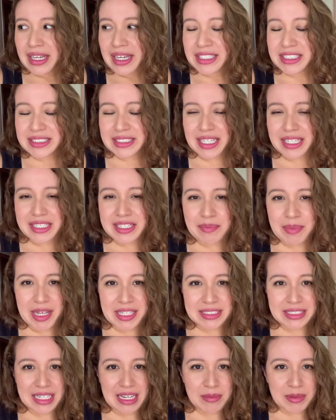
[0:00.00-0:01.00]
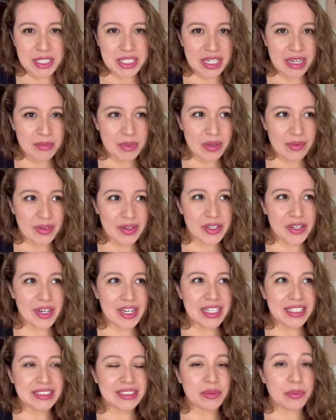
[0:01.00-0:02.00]
It just kind of depends on how much time you have on your
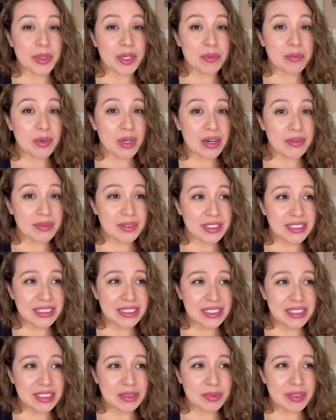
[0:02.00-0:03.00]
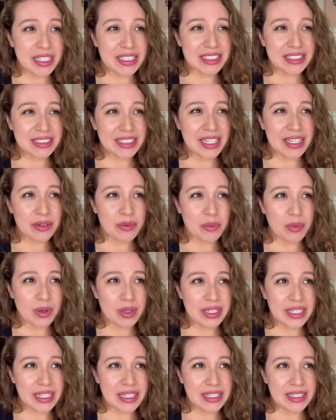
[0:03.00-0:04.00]
hands and what your preference is, but I just kind of
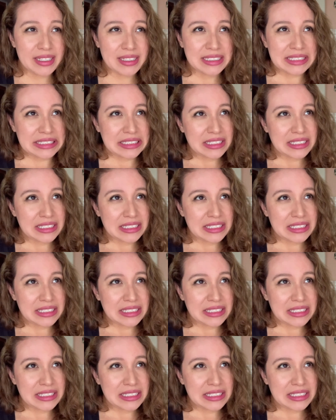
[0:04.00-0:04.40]
wanted